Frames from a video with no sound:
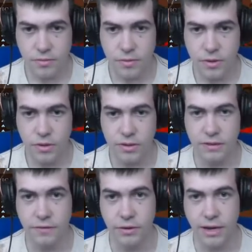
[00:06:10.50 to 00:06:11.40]
We caused
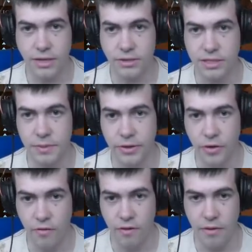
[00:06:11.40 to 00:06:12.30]
a few casualties, but
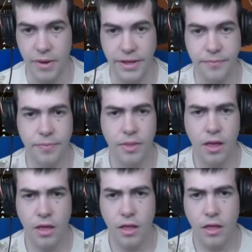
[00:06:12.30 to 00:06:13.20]
not very many.
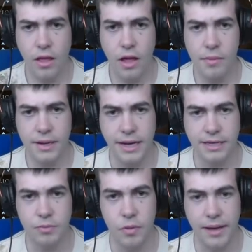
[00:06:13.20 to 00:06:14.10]
Okay,
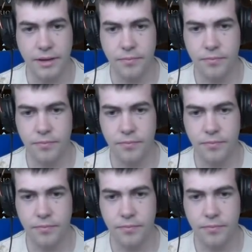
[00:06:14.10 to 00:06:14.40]
let's pull back.